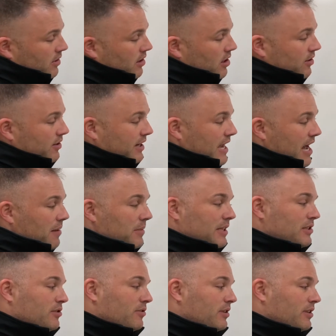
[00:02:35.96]
All the
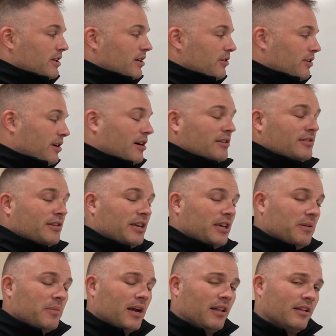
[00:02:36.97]
comments are in there. You can also
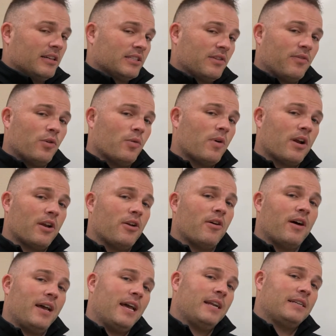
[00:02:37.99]
email us if you want to know
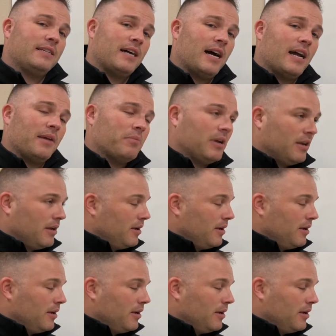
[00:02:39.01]
ahead of time,